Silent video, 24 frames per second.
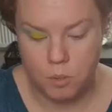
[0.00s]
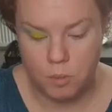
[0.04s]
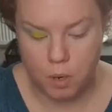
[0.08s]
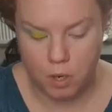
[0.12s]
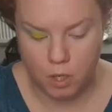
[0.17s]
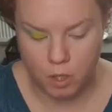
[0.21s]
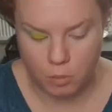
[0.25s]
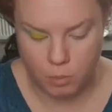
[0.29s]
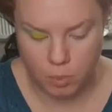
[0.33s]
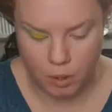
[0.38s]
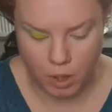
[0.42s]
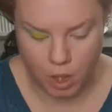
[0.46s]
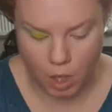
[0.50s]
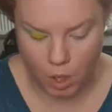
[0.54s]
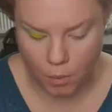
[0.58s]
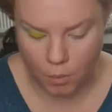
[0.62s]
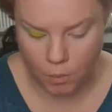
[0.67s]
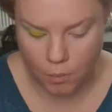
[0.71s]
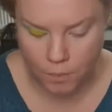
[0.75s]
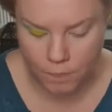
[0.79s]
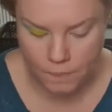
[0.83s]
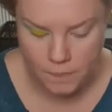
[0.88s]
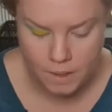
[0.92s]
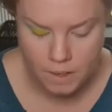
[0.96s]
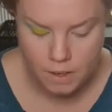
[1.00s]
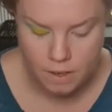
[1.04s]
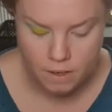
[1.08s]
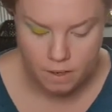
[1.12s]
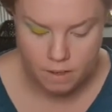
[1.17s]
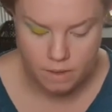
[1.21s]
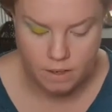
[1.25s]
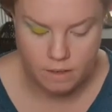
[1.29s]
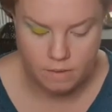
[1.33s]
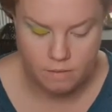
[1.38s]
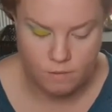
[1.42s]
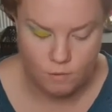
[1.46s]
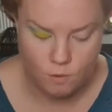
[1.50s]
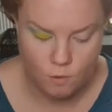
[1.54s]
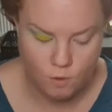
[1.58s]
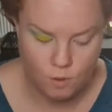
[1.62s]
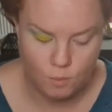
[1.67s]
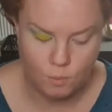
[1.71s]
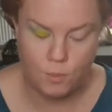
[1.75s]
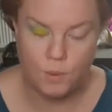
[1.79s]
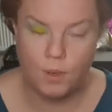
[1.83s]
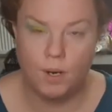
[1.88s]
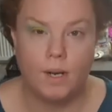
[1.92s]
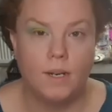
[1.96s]
box below. I think for the
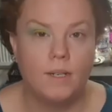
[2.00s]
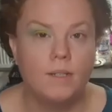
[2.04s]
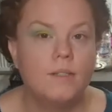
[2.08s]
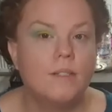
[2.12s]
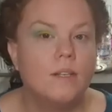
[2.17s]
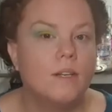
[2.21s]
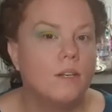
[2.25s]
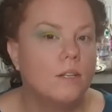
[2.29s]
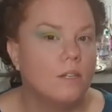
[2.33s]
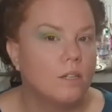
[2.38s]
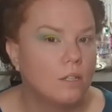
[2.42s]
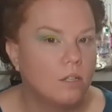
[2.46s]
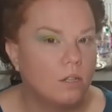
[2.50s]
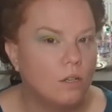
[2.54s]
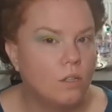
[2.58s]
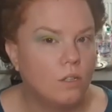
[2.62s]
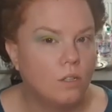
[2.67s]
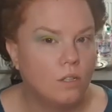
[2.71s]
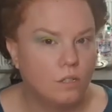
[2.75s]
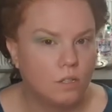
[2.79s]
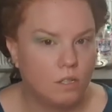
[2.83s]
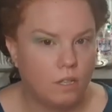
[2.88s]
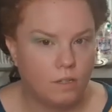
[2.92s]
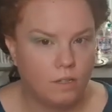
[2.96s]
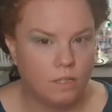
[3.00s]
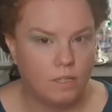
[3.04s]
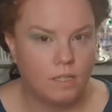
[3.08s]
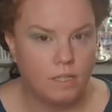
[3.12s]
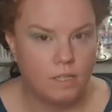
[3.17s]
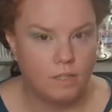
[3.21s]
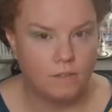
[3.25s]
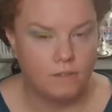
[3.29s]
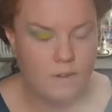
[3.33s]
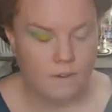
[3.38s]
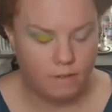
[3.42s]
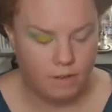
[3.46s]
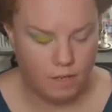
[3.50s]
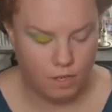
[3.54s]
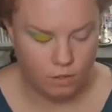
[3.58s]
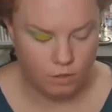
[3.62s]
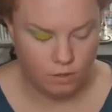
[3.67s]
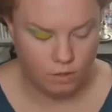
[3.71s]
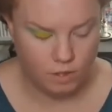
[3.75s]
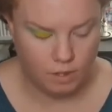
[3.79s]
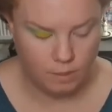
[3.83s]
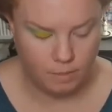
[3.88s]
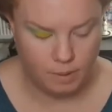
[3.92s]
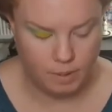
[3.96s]
price, the colours on this is very
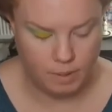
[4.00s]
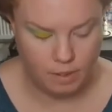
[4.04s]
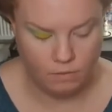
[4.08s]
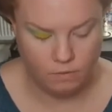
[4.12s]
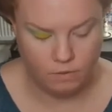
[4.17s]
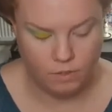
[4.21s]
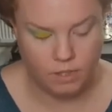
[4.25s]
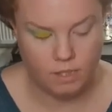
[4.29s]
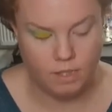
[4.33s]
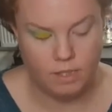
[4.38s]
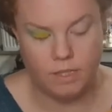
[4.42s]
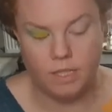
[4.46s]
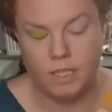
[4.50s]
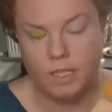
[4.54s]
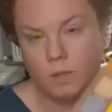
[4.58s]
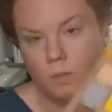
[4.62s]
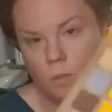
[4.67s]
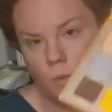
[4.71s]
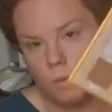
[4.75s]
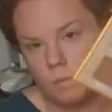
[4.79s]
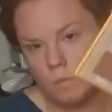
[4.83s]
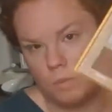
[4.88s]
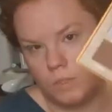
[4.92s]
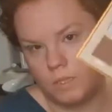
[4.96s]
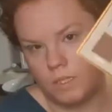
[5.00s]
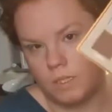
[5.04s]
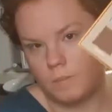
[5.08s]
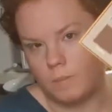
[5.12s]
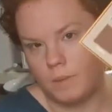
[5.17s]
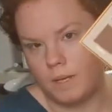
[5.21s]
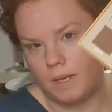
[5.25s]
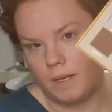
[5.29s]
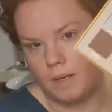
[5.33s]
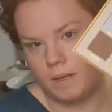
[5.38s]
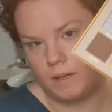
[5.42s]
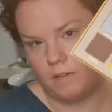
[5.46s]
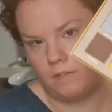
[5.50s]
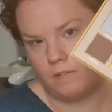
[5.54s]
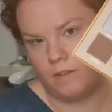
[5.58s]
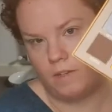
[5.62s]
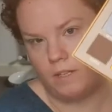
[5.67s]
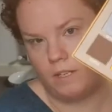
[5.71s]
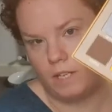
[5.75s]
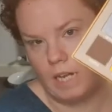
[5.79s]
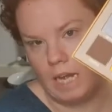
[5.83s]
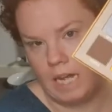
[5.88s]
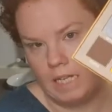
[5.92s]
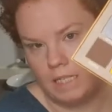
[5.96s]
good. I mean, obviously this one was a bit of,
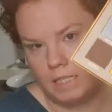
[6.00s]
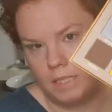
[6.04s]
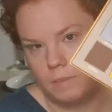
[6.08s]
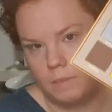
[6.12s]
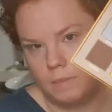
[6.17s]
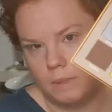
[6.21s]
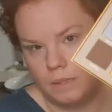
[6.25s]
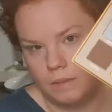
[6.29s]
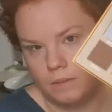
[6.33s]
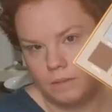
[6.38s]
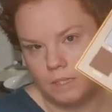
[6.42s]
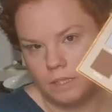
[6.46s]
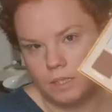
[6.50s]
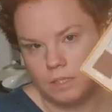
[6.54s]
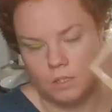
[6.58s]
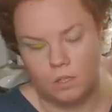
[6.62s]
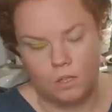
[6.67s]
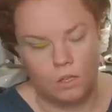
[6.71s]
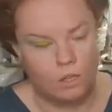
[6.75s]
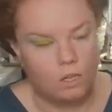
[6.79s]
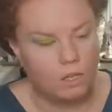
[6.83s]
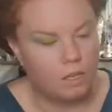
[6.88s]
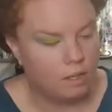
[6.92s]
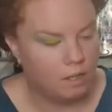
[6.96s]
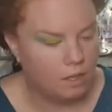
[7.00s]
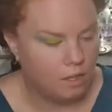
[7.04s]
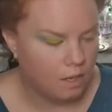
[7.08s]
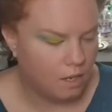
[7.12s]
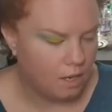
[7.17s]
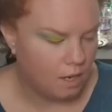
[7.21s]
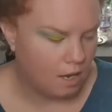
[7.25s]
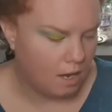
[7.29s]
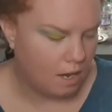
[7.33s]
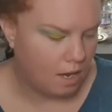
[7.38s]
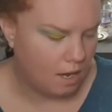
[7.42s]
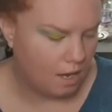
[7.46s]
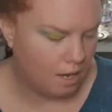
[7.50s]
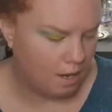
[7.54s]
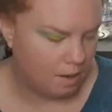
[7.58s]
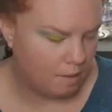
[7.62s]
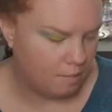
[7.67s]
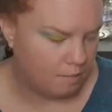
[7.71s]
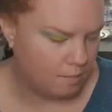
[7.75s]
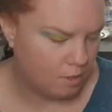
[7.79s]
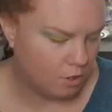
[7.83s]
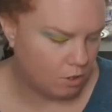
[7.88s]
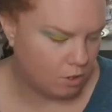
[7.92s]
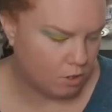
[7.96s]
you had to build this colour.
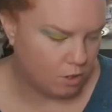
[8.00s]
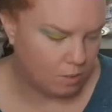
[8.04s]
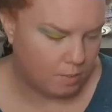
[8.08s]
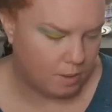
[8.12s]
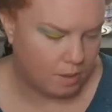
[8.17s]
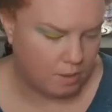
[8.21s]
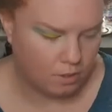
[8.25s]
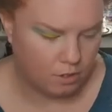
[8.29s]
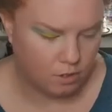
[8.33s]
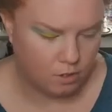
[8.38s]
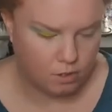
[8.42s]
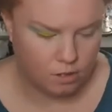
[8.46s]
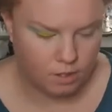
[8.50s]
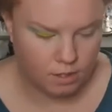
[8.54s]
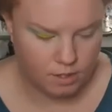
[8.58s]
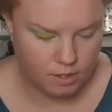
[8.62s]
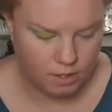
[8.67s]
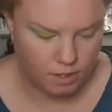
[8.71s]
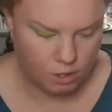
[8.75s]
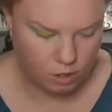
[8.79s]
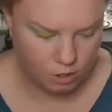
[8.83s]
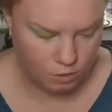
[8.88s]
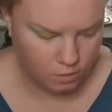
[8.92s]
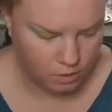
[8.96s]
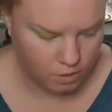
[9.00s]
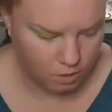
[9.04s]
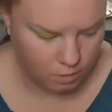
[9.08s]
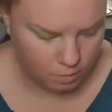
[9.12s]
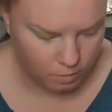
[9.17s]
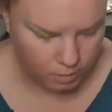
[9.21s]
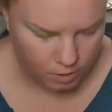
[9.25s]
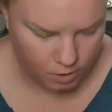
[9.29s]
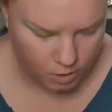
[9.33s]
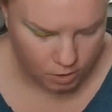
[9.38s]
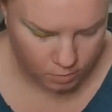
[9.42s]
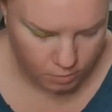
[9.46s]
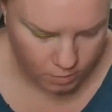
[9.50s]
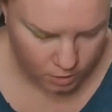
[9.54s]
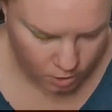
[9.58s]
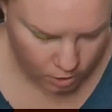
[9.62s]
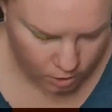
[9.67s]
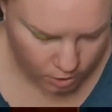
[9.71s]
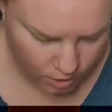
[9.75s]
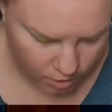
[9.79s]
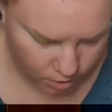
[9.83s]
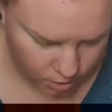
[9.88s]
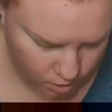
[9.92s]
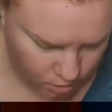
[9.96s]
I'm not sure about the others. Let's do a couple of
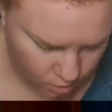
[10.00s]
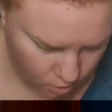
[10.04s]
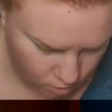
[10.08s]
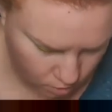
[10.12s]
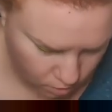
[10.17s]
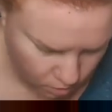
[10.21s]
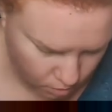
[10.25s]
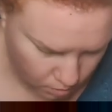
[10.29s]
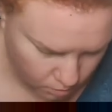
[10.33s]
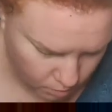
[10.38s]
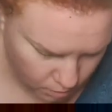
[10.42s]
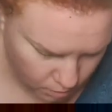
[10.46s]
swatches. So I'm